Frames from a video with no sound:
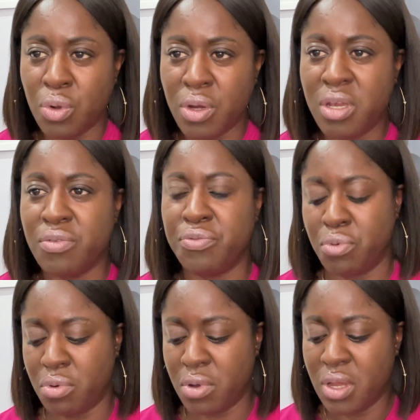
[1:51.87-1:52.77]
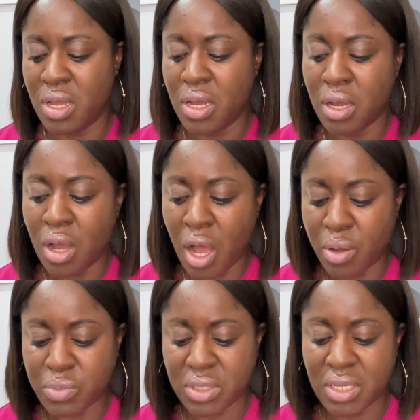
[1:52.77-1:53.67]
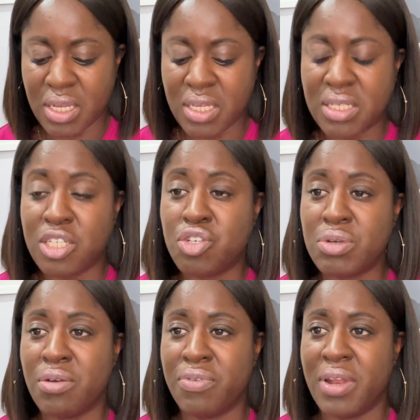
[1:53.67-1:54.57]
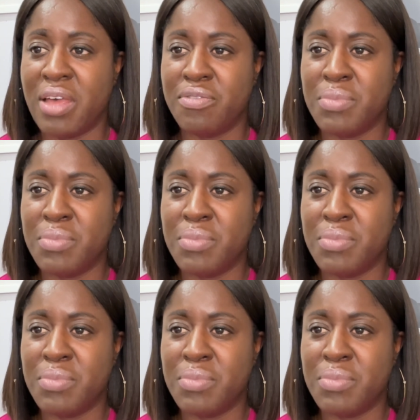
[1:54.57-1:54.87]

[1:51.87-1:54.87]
looking for comes, it is a tree of life.